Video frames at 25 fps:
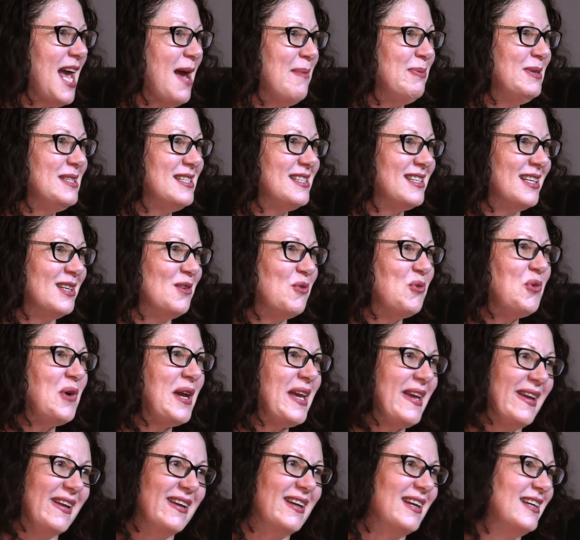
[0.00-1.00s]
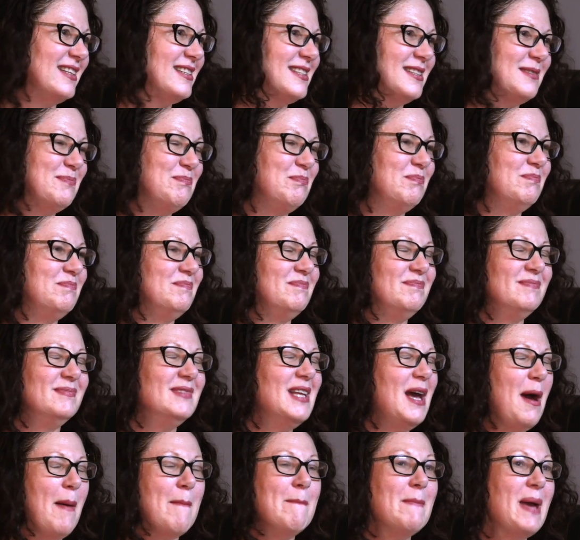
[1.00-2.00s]
happens in a week. It's
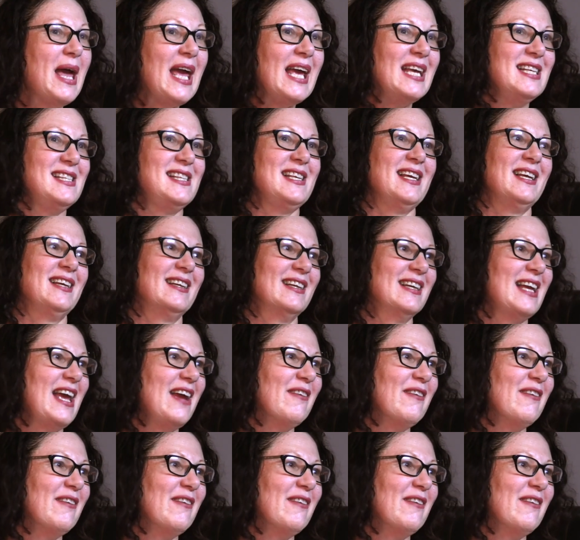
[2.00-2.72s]
amazing.